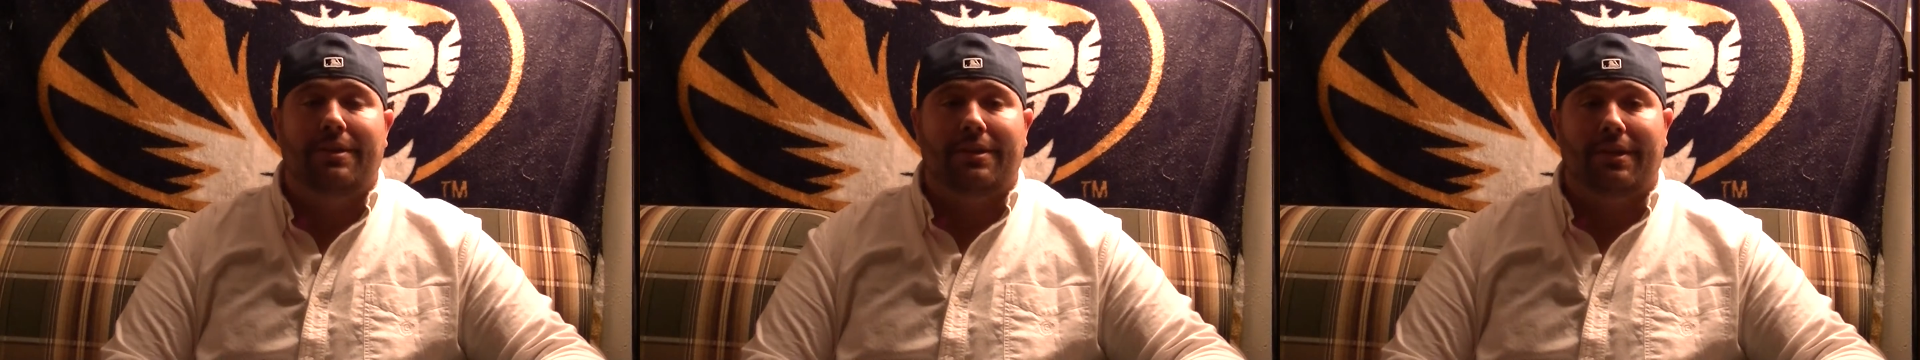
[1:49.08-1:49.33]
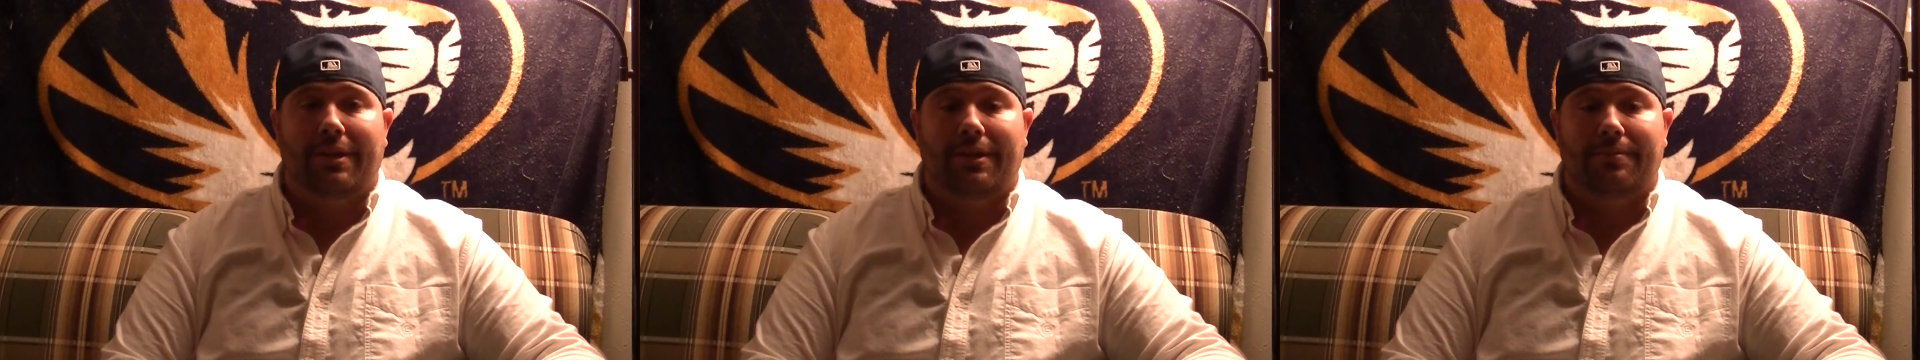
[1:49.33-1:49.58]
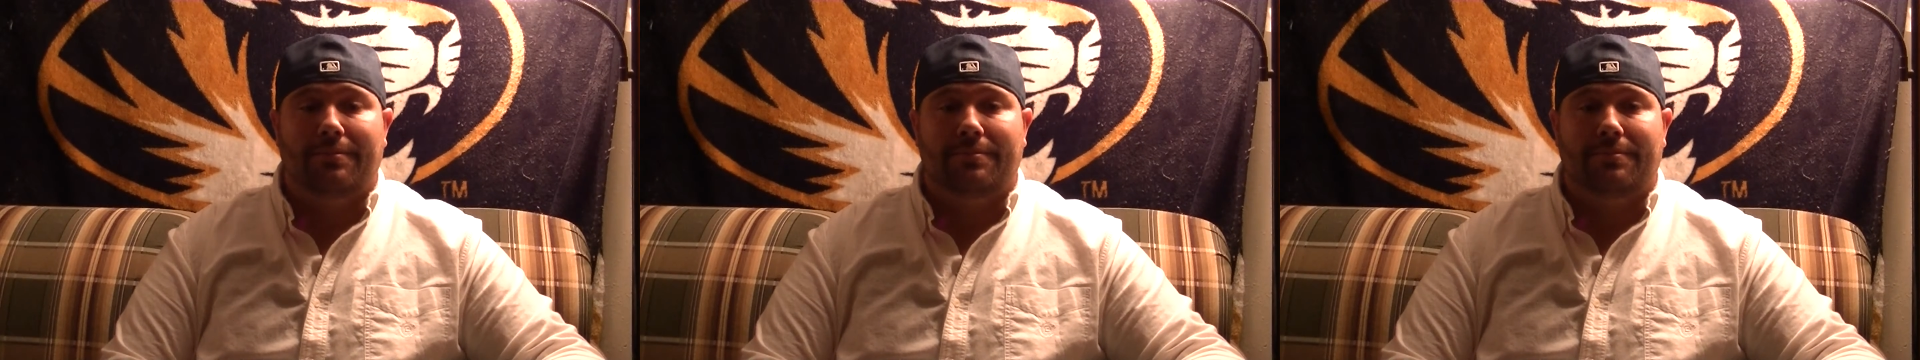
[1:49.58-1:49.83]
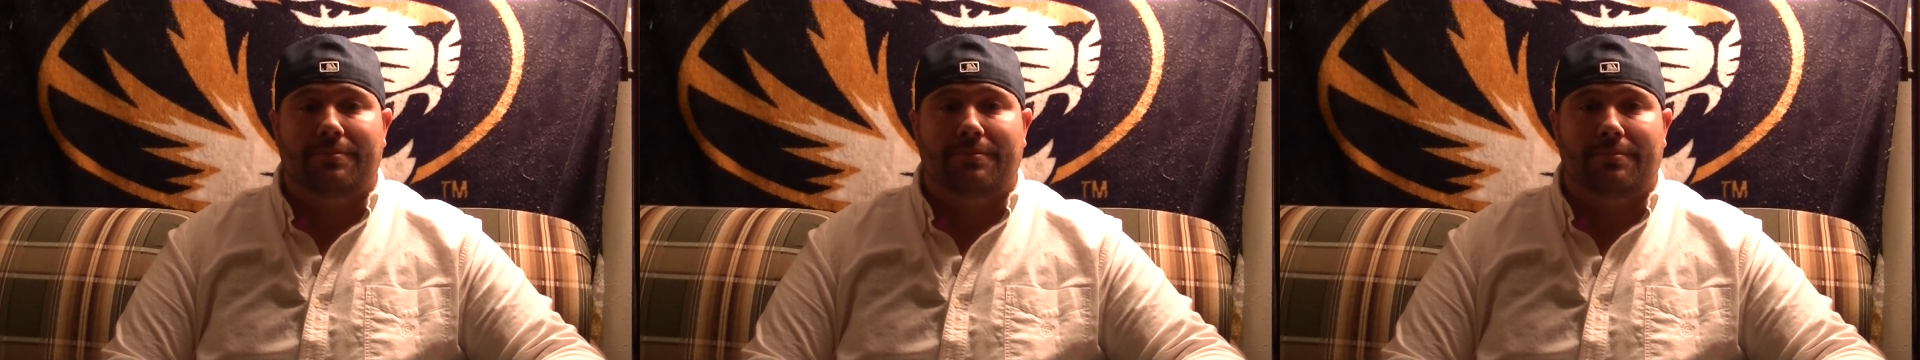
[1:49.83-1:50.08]

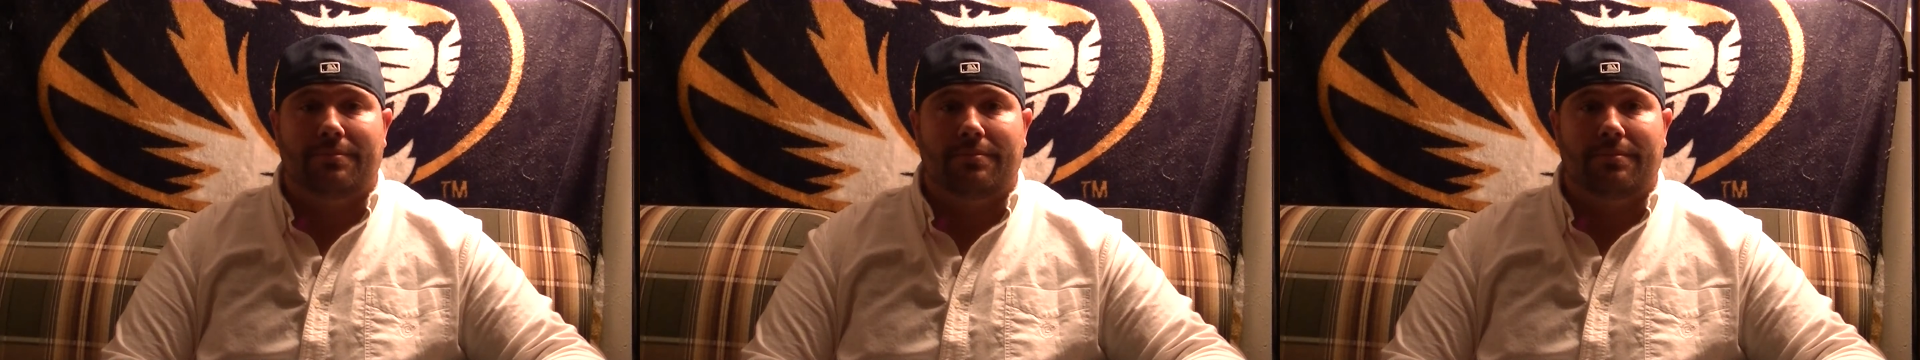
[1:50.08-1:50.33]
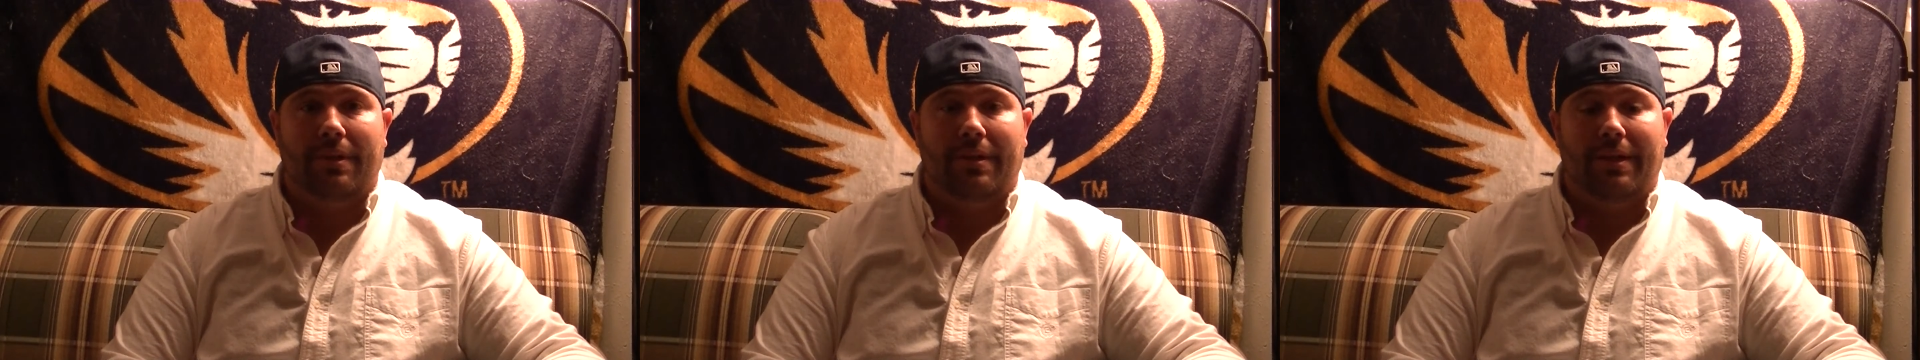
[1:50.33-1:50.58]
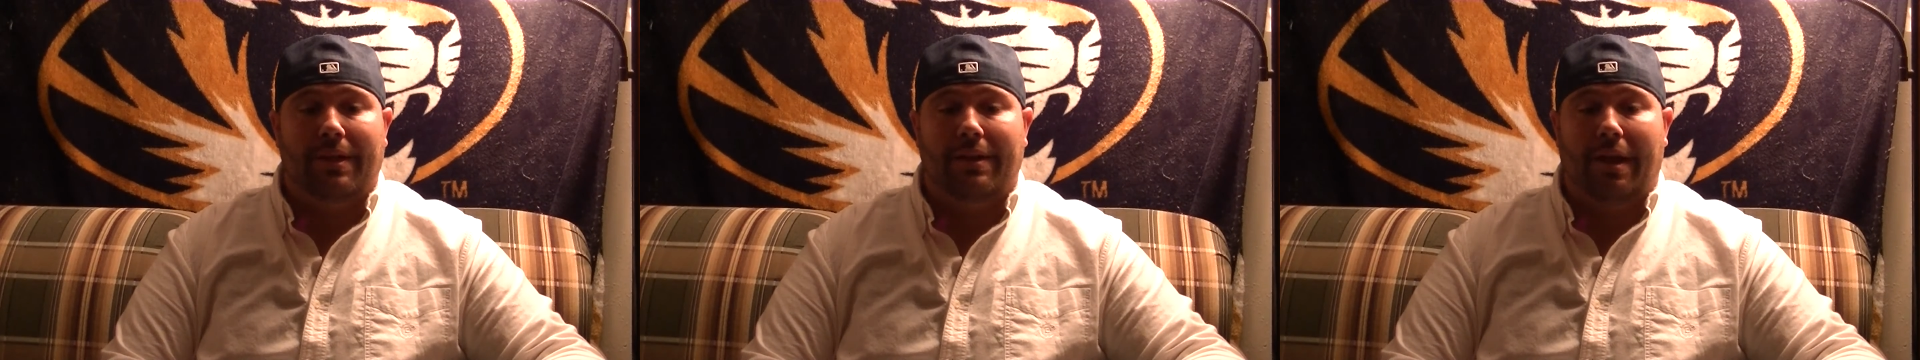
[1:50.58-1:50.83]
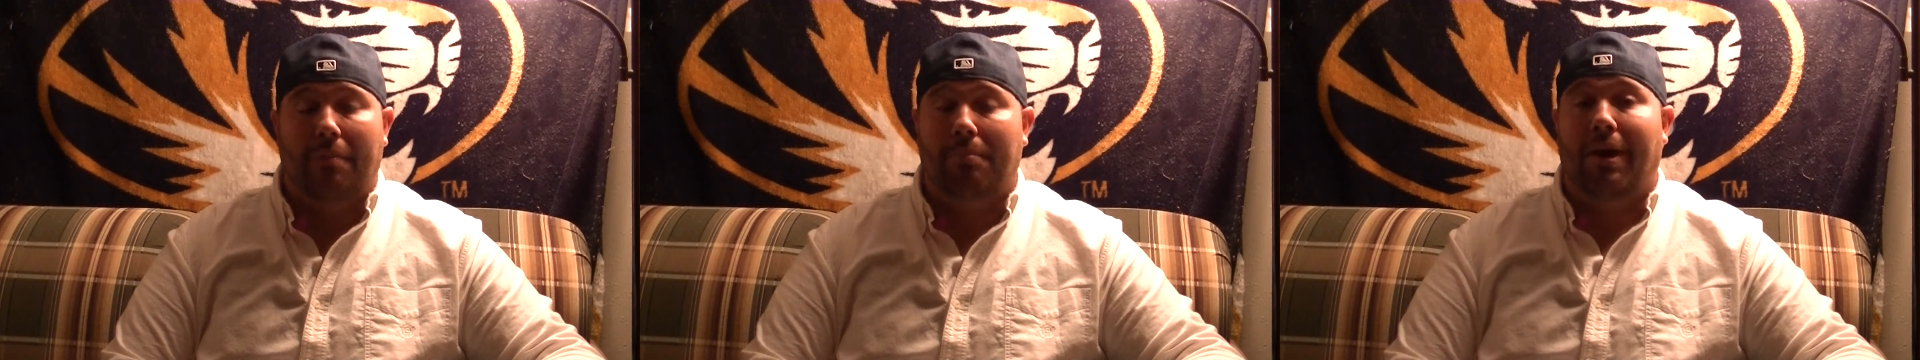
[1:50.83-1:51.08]
And
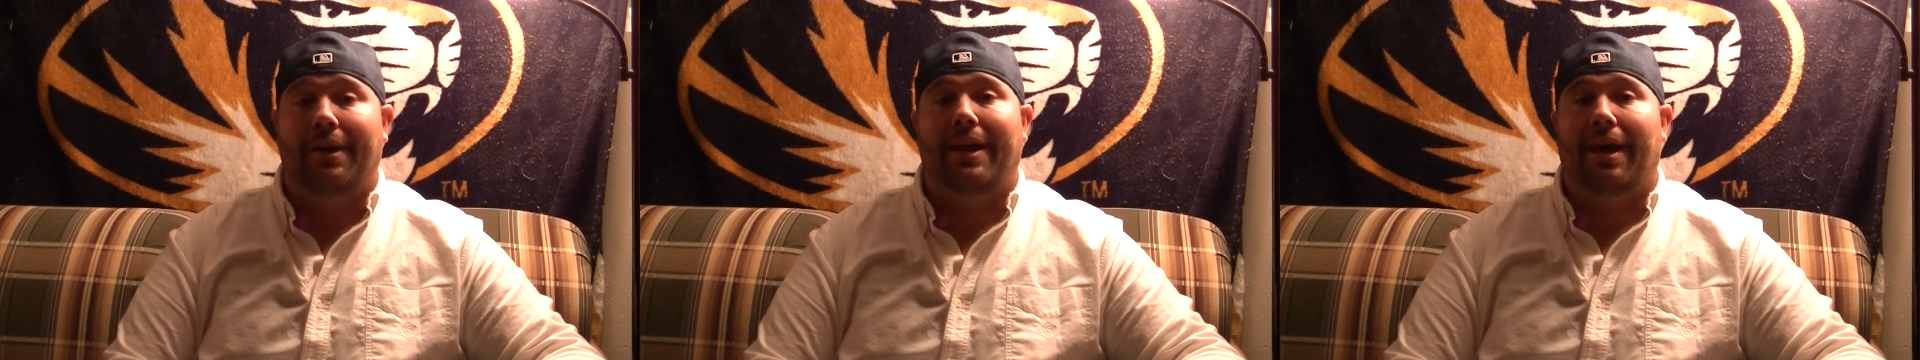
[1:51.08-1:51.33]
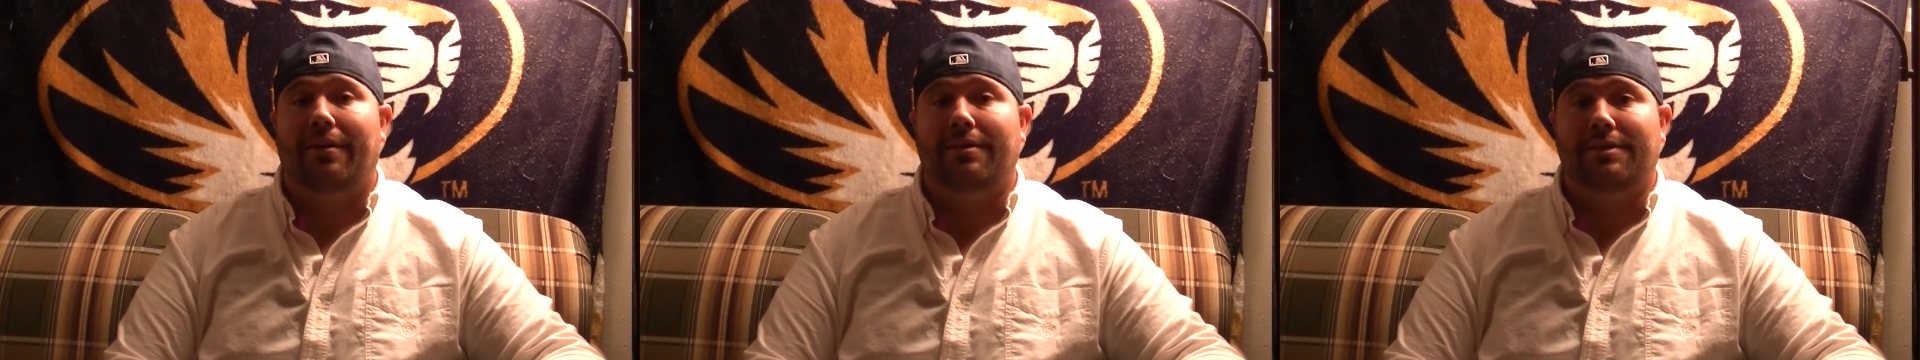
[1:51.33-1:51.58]
I'd bond out